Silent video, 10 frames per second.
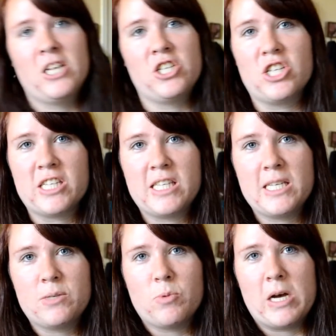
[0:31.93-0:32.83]
just
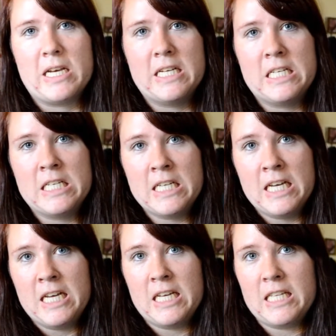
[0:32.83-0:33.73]
this one,
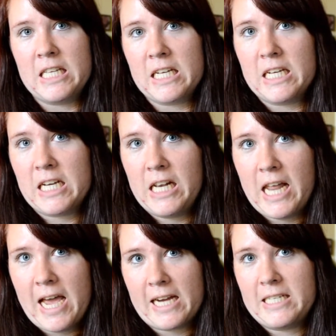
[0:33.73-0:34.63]
the
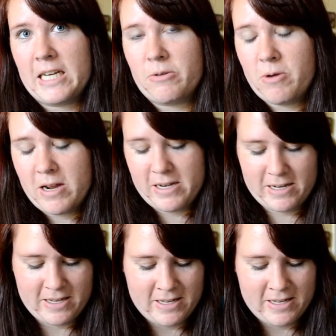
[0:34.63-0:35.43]
galactic one.